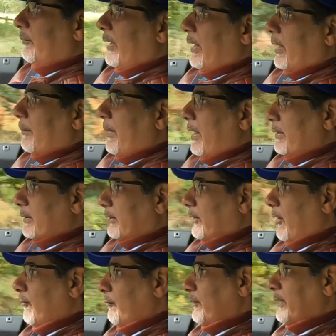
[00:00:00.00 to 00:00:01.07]
a fair amount
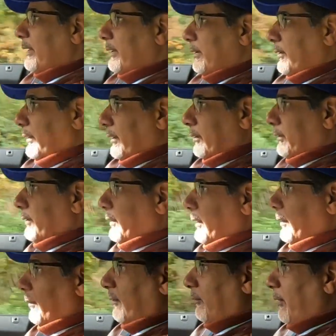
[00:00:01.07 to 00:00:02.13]
of confidence you
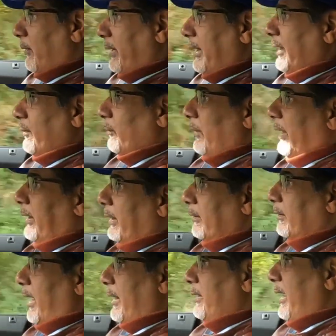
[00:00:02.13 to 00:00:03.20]
can throw it in with,
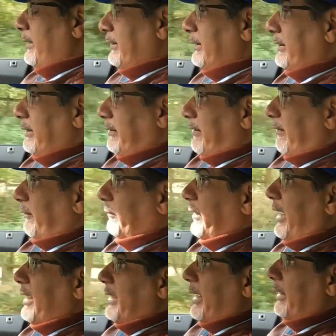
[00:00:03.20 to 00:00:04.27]
and actually just thread